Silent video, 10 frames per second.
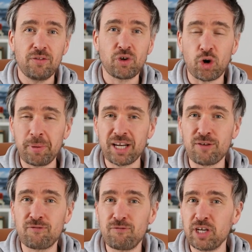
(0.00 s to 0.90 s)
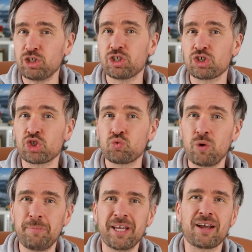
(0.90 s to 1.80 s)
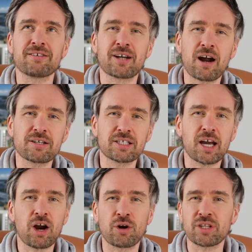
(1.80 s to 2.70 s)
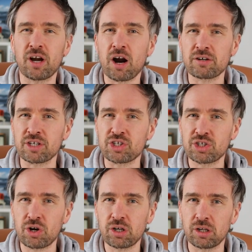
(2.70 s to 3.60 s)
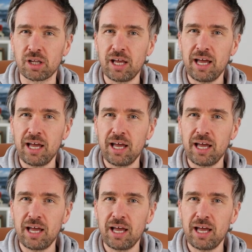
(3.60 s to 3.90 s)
There are many fish that swim in Antarctica or the Arctic Circle,